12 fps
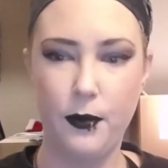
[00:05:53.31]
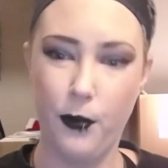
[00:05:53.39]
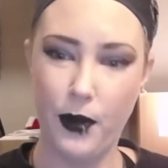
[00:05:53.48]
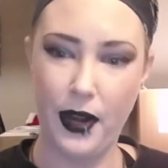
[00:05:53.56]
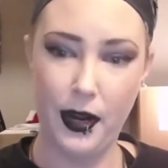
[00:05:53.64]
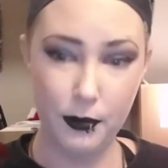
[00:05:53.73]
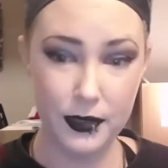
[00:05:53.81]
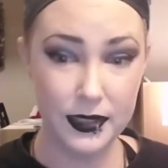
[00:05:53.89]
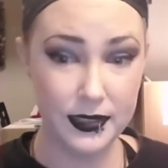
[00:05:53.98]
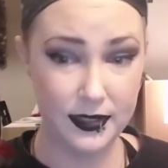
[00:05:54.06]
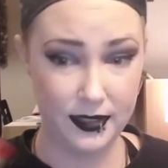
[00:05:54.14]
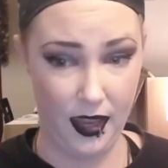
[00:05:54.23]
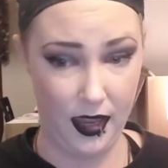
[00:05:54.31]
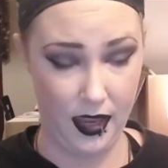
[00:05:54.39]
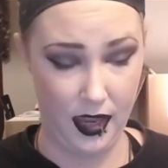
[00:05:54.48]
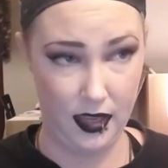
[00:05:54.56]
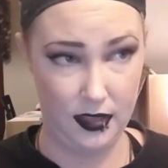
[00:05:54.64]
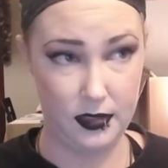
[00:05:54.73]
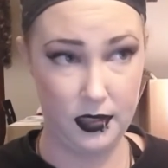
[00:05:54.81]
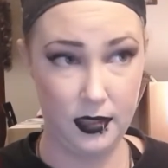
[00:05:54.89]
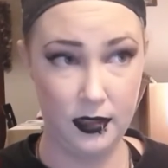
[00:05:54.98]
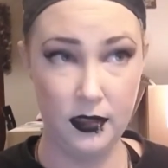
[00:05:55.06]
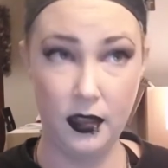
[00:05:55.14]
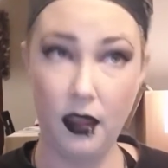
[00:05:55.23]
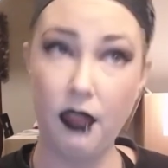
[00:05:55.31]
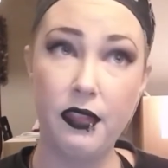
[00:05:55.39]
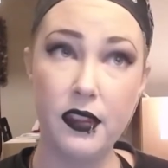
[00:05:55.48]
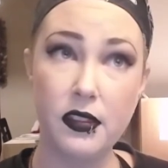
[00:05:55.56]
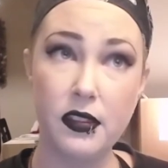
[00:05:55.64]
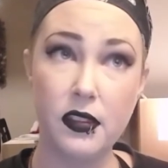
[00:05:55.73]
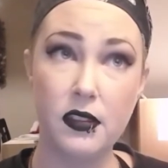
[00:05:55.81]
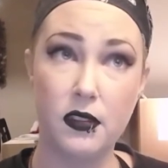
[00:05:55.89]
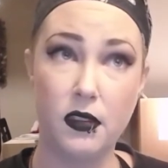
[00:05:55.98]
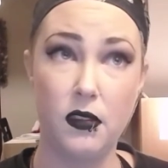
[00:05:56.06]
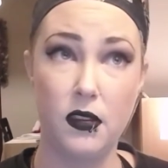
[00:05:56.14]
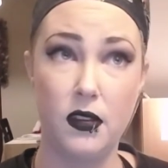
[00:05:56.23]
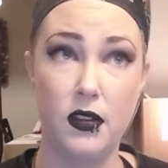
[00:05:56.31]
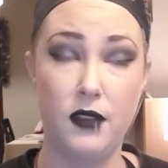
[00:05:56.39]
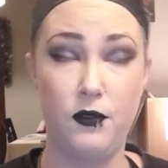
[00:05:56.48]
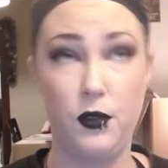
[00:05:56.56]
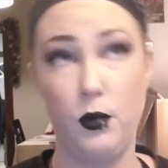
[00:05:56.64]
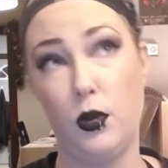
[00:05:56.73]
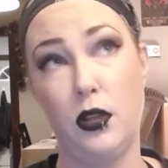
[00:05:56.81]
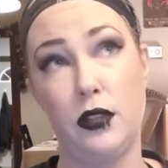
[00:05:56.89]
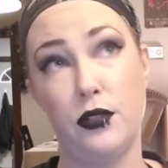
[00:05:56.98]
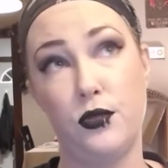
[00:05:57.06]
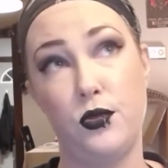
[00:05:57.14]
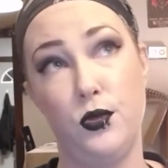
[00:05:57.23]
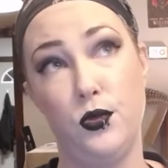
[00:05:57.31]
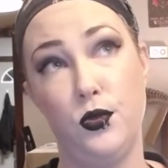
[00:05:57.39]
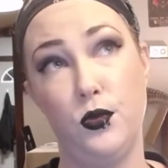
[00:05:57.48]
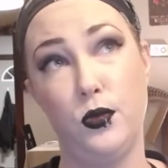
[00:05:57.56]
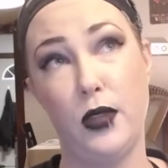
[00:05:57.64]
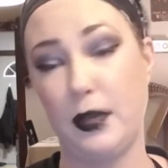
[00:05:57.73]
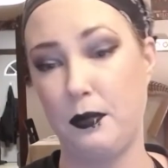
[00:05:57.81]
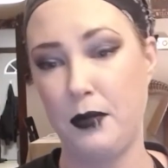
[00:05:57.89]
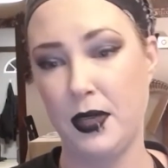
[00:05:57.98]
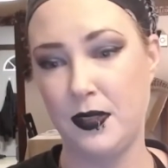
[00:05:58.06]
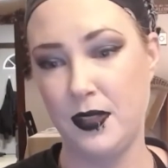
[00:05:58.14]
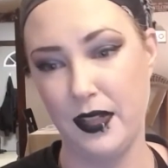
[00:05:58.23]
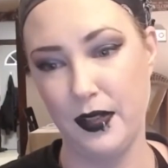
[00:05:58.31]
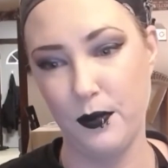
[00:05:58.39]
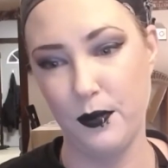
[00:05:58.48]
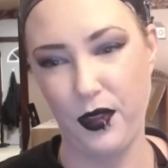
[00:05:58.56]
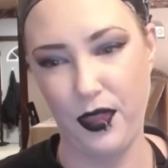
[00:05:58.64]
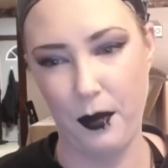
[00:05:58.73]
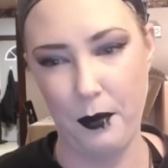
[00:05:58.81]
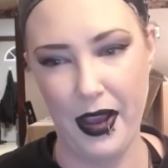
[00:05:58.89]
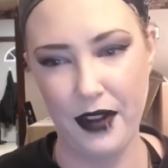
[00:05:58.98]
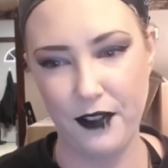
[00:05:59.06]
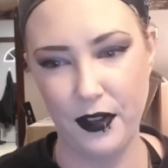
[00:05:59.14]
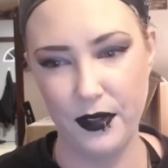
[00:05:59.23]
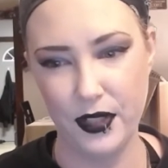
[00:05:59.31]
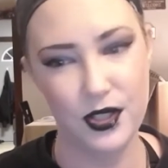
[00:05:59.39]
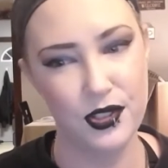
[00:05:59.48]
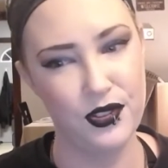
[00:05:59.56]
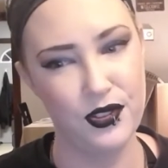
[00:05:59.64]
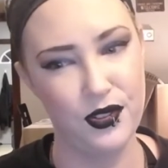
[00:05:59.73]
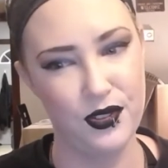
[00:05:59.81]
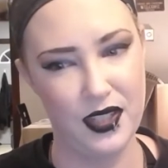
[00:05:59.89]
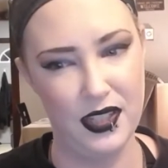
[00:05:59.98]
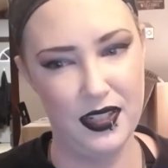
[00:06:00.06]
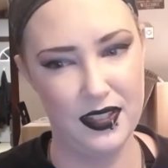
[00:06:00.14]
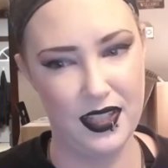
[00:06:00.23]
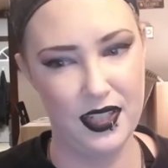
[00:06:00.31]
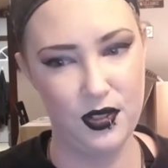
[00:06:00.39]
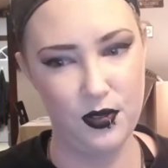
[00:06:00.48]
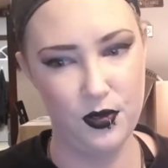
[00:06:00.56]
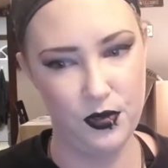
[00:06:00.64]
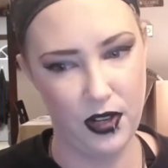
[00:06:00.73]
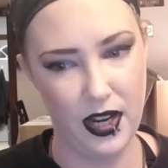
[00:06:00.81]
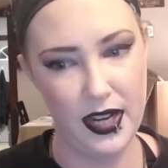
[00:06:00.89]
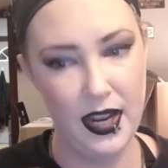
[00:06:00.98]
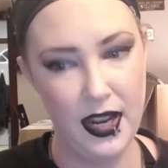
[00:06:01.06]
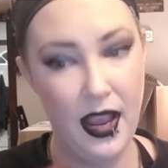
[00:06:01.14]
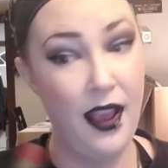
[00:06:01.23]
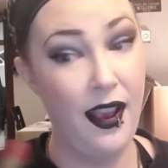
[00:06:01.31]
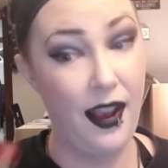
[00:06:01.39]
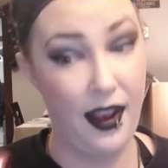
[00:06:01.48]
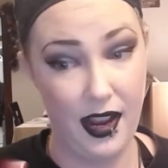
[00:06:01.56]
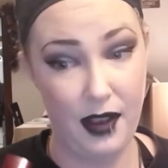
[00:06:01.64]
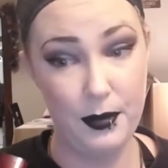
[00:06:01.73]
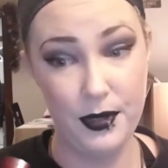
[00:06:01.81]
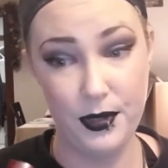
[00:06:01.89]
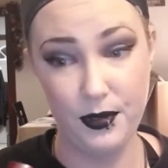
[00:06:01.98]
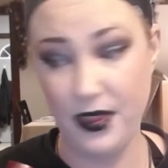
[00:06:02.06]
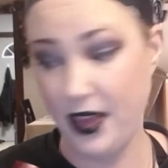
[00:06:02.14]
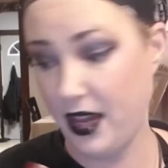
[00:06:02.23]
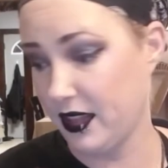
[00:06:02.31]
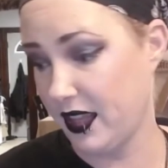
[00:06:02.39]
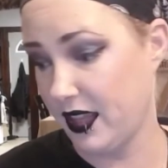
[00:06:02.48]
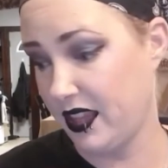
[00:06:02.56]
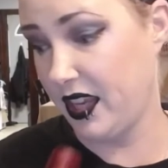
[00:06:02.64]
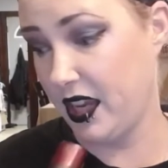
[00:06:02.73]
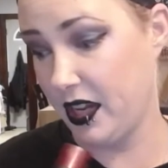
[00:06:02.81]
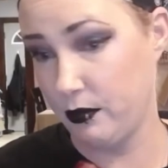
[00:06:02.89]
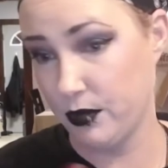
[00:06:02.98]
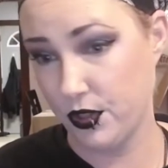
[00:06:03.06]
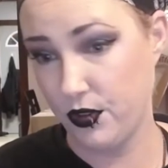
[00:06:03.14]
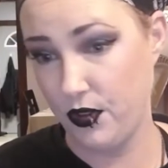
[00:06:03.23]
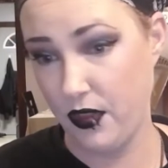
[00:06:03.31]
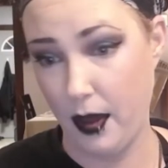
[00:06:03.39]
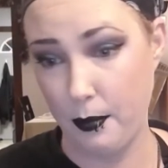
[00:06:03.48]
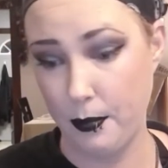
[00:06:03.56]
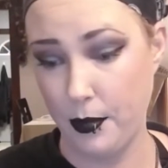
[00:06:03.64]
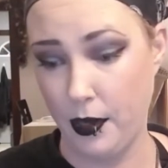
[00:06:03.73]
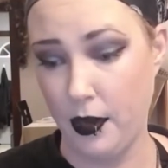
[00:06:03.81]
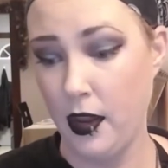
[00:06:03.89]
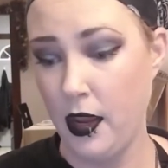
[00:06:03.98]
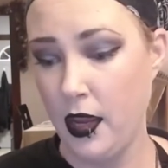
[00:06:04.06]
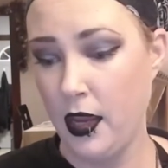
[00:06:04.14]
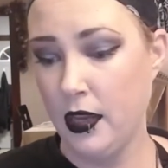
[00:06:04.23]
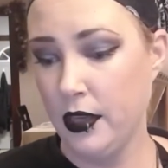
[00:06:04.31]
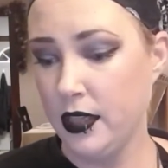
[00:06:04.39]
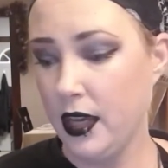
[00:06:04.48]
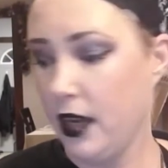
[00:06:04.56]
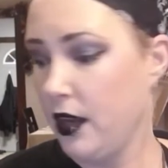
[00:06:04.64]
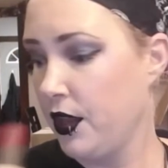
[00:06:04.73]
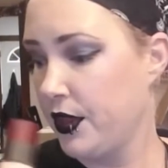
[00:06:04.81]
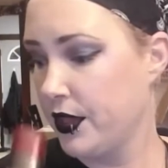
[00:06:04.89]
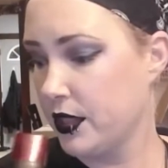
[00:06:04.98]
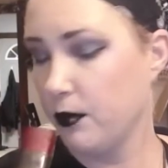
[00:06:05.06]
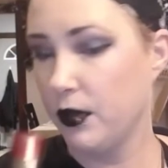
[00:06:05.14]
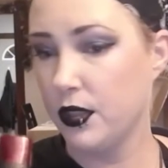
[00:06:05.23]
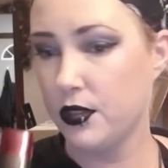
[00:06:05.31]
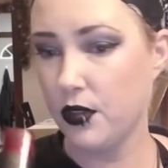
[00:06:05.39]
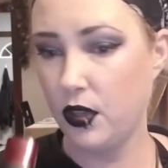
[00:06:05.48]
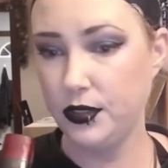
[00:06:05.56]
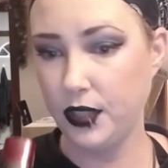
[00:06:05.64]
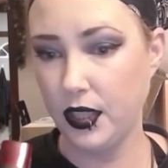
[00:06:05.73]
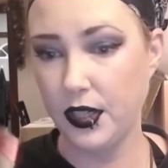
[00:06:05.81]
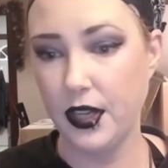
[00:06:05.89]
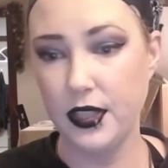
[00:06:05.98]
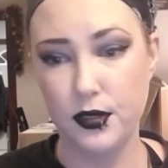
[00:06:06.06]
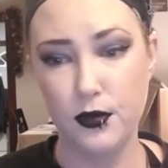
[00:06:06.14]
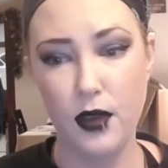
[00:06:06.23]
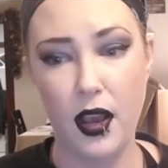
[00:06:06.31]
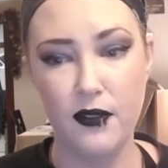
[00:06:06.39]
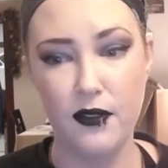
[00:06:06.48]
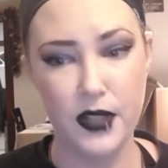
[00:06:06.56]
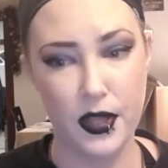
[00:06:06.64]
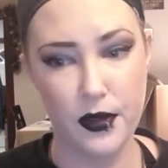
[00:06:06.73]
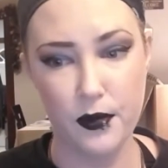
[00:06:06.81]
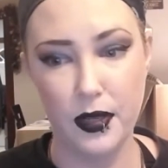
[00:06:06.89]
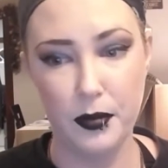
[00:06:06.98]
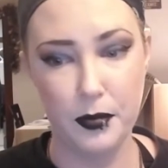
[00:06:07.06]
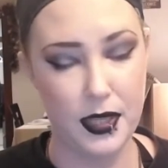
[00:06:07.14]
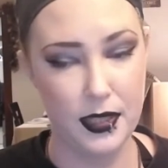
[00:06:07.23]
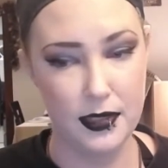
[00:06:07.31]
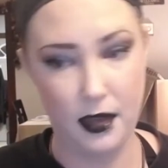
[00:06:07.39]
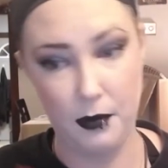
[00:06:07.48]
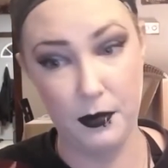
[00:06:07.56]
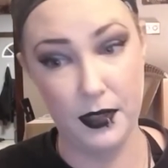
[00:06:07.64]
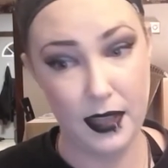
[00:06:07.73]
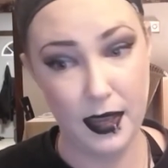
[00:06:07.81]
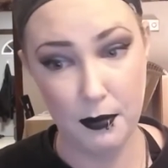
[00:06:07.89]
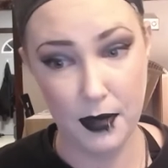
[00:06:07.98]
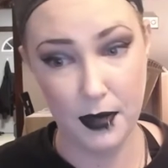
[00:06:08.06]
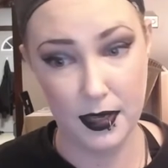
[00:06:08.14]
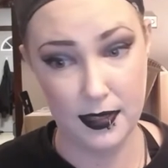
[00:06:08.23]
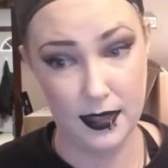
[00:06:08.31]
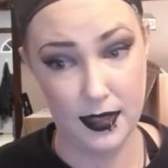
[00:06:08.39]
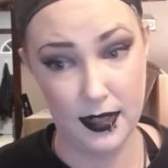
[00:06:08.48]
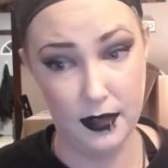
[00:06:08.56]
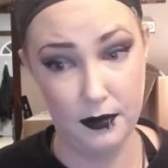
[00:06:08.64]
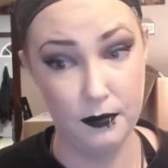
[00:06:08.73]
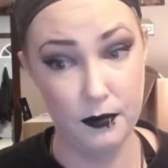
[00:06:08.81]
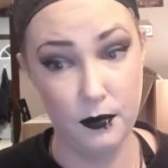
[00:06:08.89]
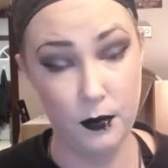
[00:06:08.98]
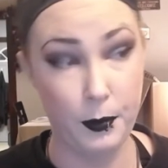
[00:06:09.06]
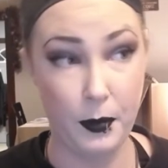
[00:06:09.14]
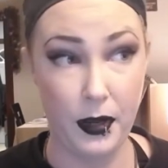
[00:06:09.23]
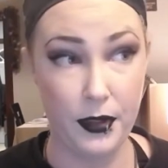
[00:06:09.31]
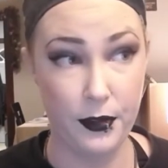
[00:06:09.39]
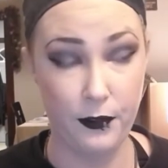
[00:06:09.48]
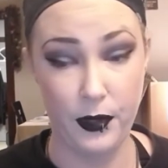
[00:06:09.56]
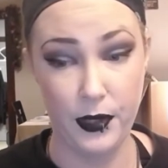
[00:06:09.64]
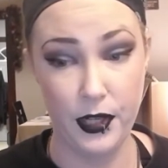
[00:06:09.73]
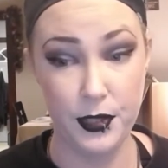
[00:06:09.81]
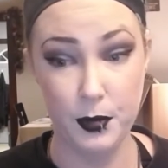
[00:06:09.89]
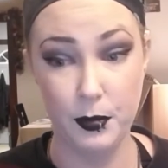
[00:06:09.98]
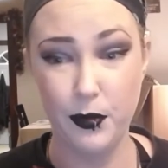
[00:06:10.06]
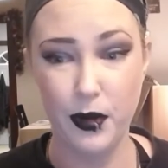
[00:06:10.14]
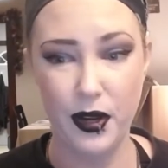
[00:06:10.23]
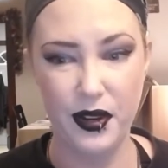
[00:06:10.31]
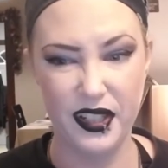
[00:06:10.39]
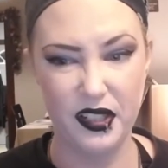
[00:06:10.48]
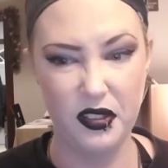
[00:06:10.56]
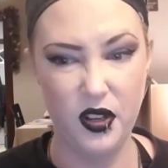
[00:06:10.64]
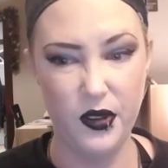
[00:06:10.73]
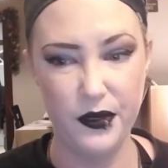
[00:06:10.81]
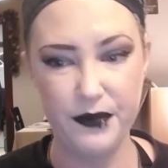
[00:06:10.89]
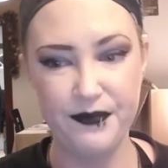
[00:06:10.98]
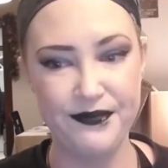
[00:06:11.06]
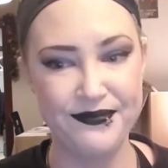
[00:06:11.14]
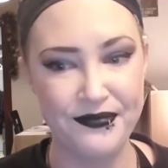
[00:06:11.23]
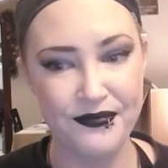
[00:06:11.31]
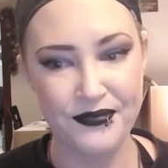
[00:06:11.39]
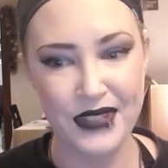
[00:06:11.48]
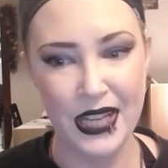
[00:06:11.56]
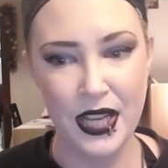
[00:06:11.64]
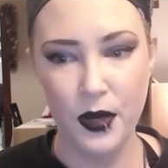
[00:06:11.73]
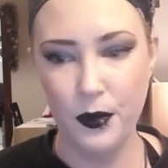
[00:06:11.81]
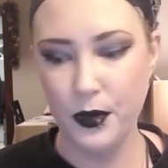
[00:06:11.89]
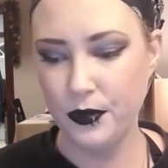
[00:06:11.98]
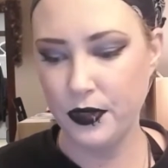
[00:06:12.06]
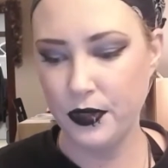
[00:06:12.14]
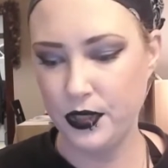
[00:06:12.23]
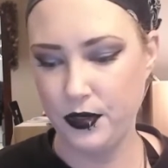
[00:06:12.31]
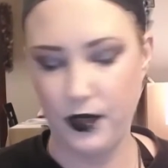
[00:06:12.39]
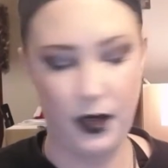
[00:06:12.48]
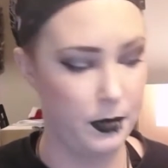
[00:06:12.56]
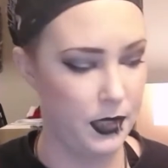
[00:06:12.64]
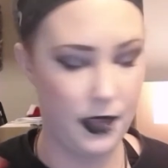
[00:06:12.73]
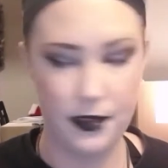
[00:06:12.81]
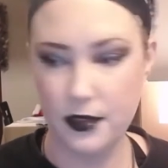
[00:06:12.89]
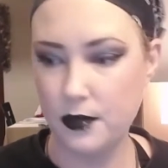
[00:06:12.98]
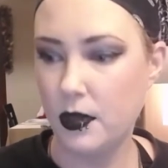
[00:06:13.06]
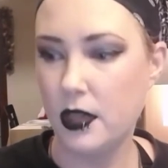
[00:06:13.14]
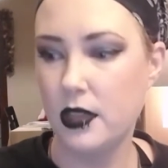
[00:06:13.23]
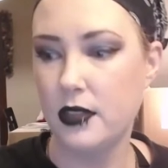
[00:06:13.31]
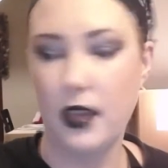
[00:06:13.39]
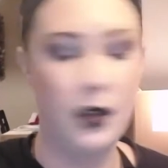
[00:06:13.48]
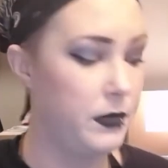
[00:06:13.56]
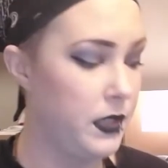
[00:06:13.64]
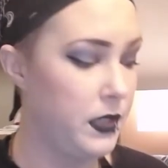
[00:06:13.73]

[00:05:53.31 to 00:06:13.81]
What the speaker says: What I will say is this is good if you want to like mix it in with a matte foundation so your skin doesn't get too dry. I have been doing that lately will show you that. But yeah, this one is all done. I do have another one because I'm going to keep mixing it in with my other foundation, but wearing it alone wouldn't really do that. But yeah, this one is empty.